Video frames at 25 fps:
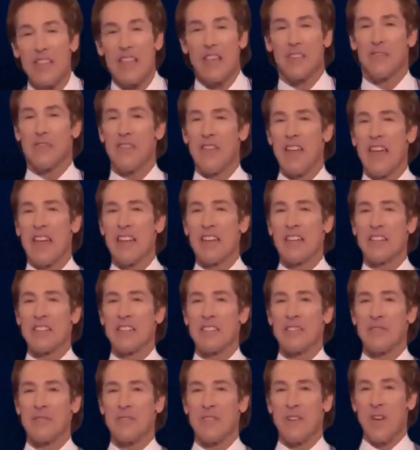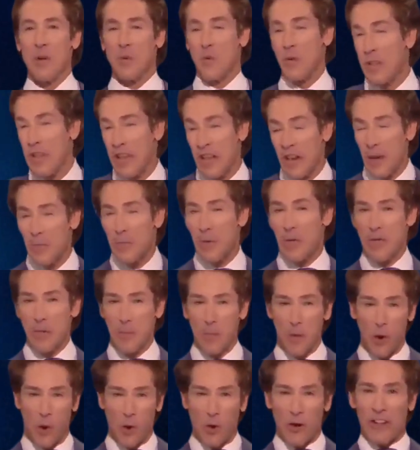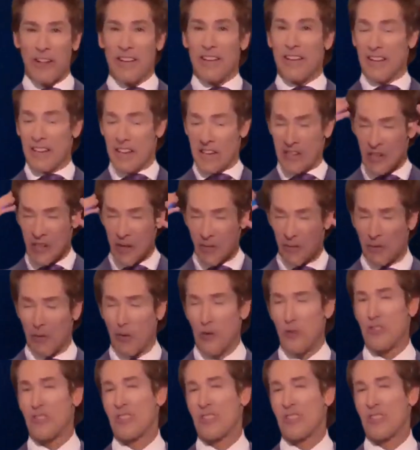most of every opportunity that comes your way.